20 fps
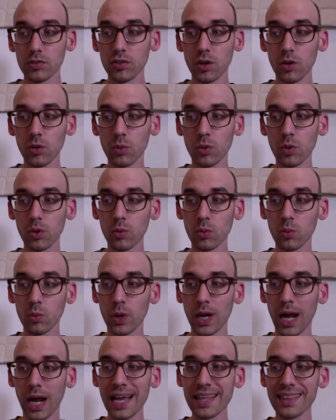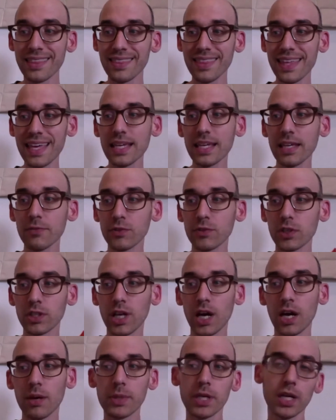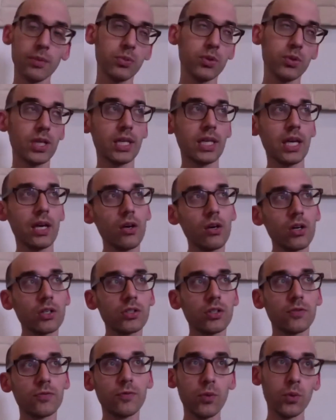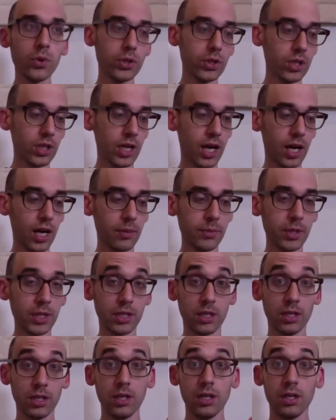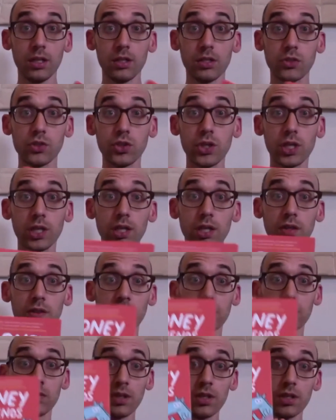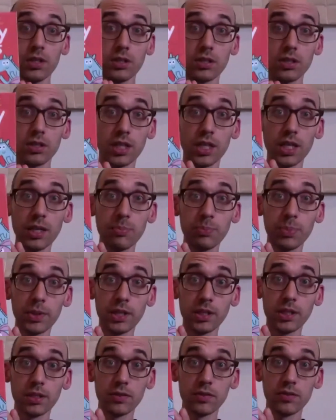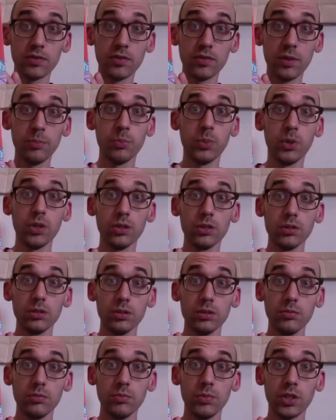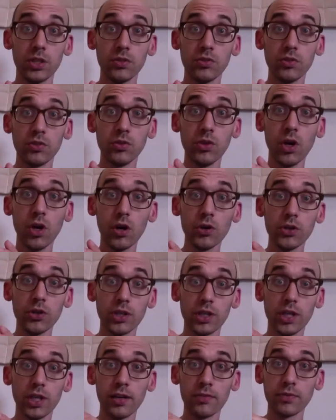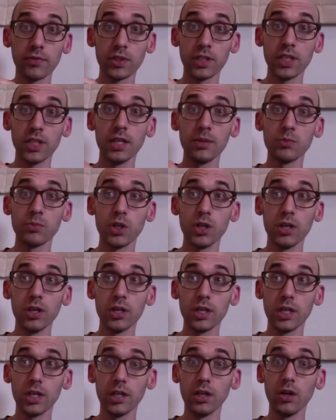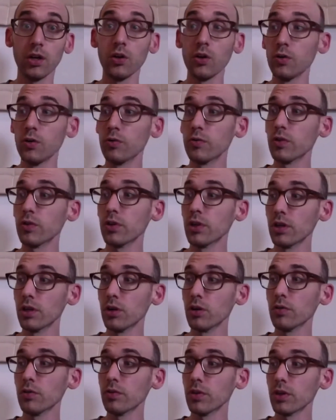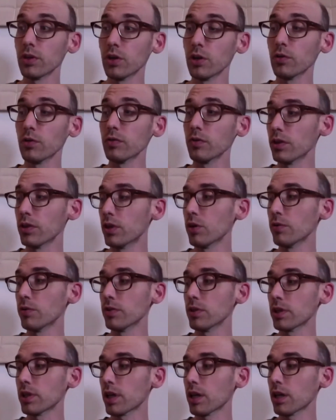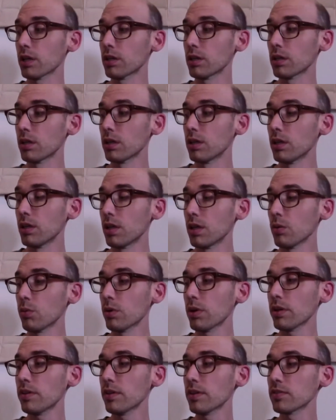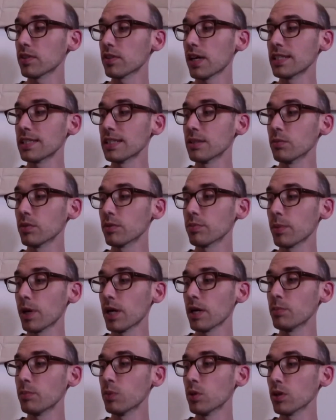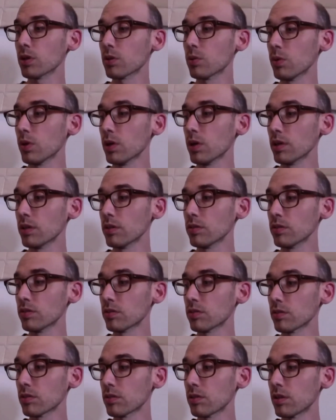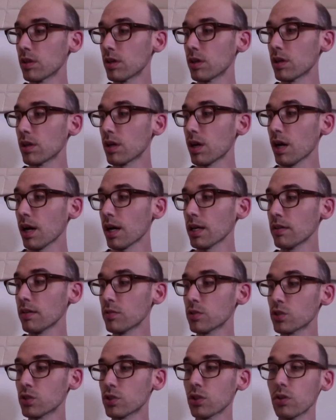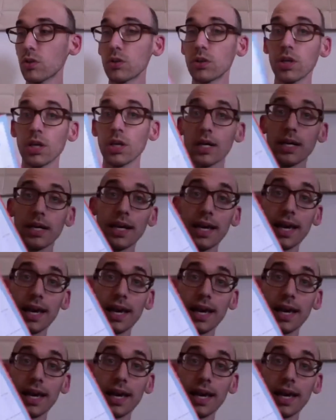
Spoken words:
So I think if you're coming up with a character for your comic, the trick is to keep it simple, because you know you're going to have to keep drawing it over and over and over and over again. One of the things I did with my book was I even showed